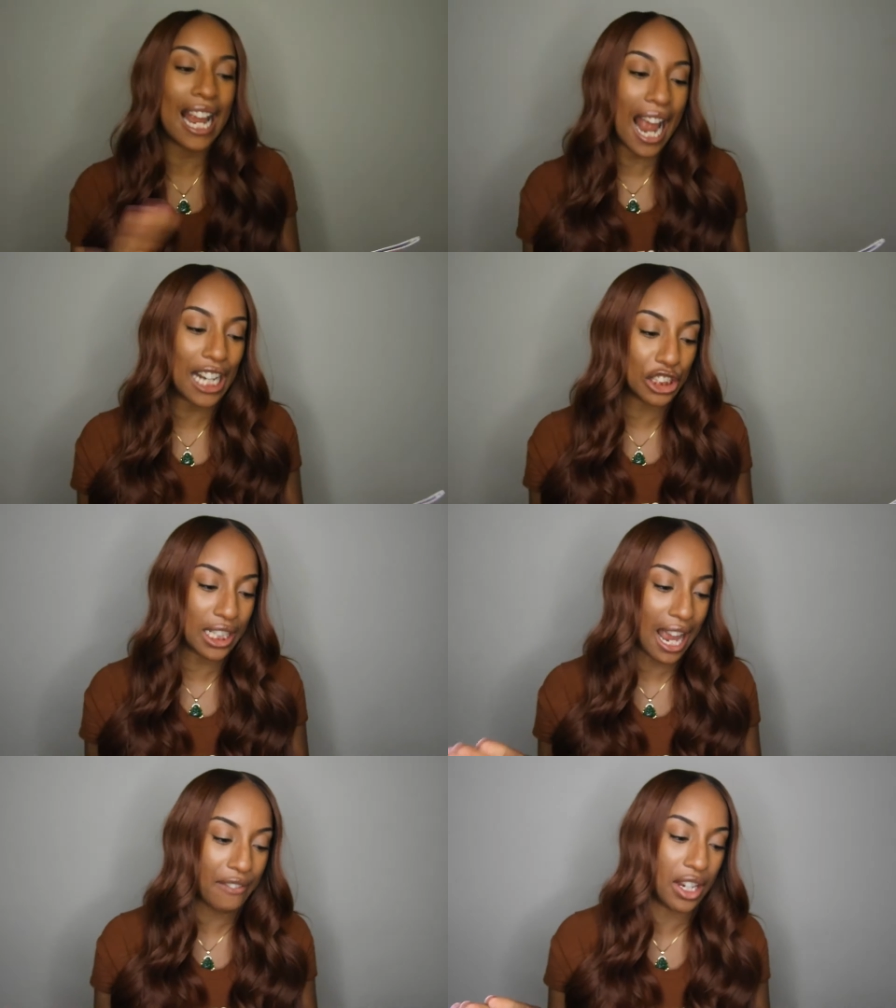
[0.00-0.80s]
I
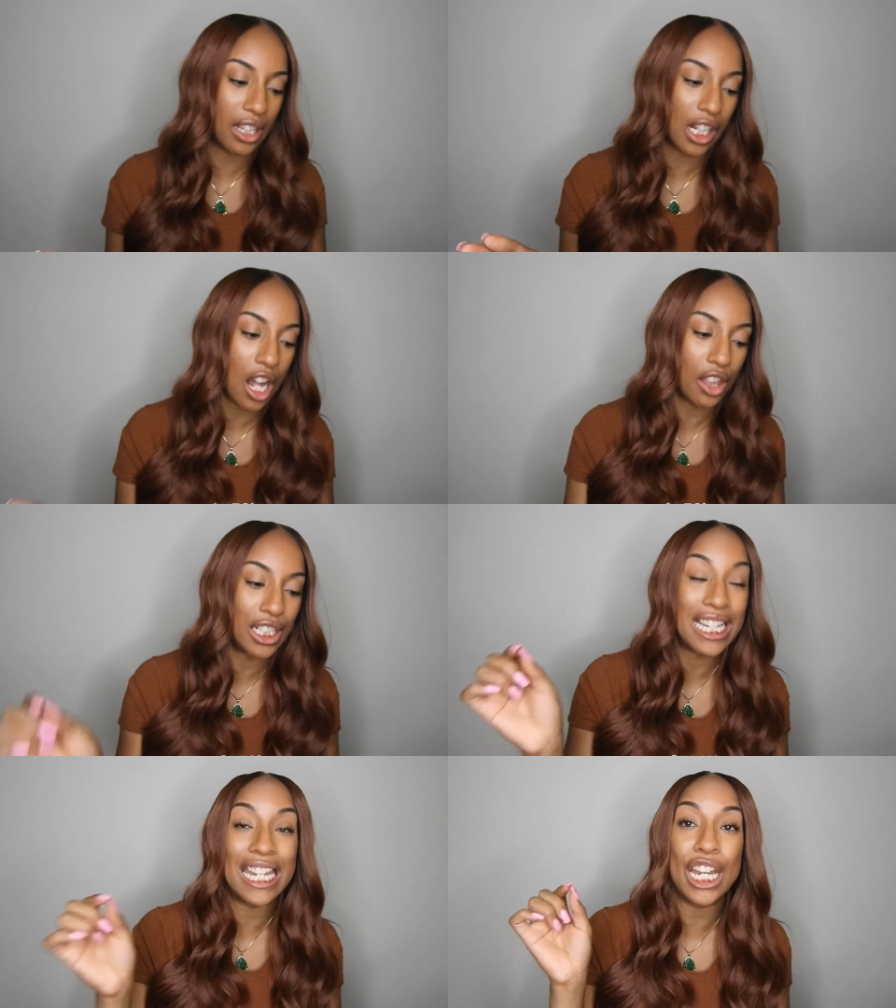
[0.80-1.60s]
actually have it in the
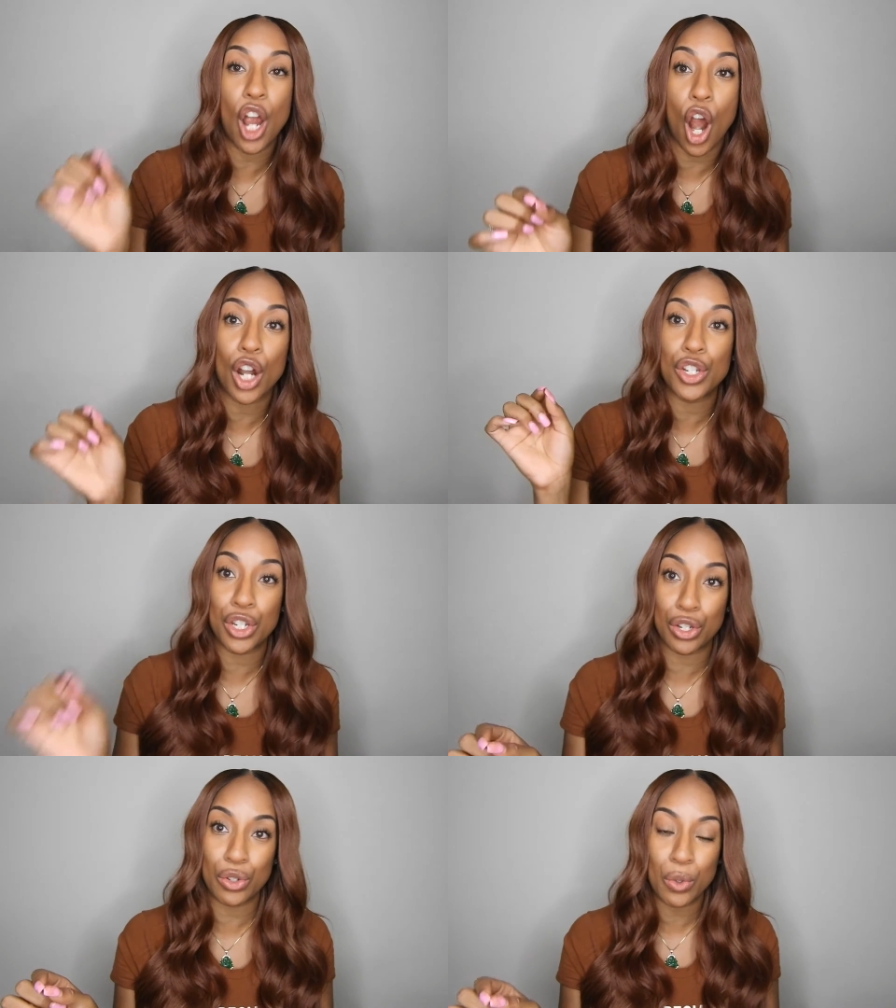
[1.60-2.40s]
color
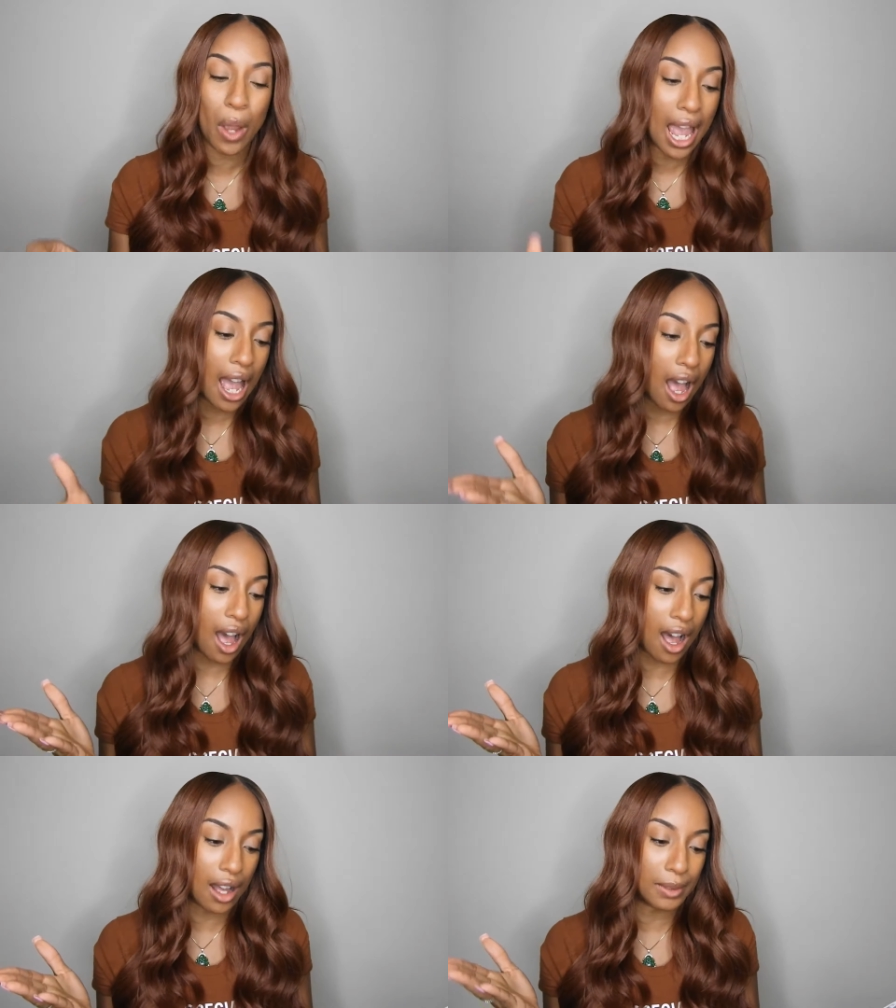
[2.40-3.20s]
DR2
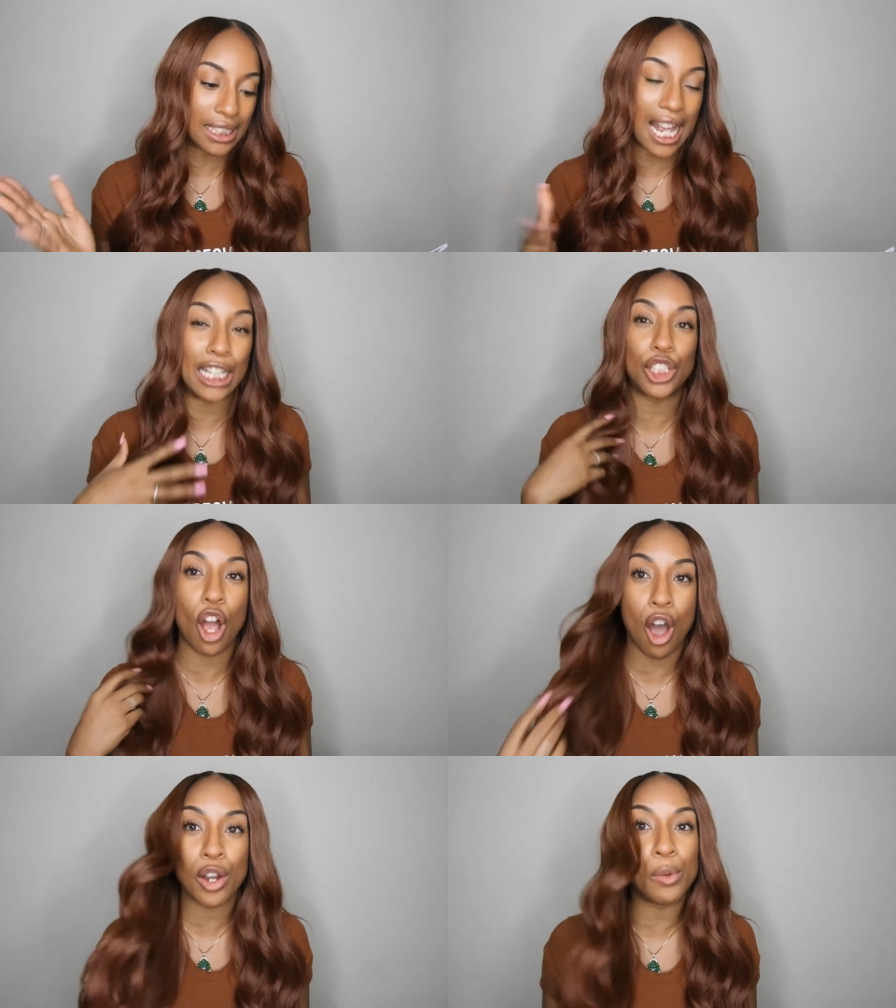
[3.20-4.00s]
um, slash
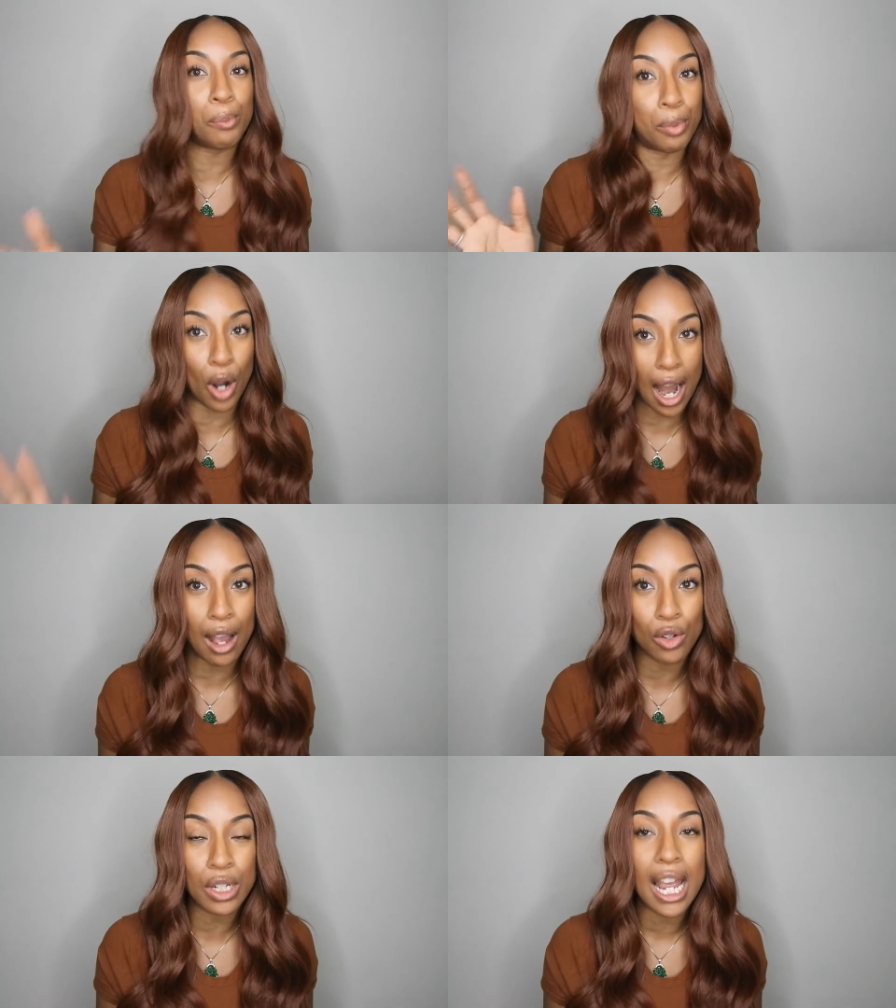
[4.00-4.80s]
autumn
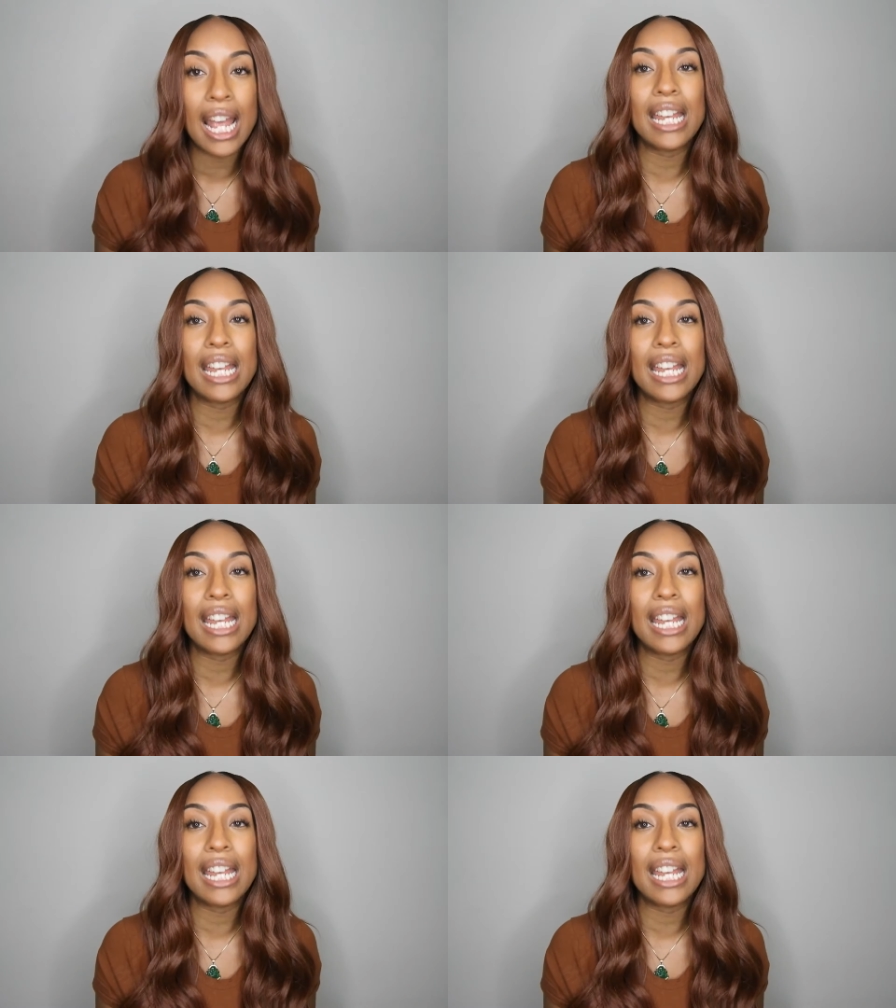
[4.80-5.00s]
brown.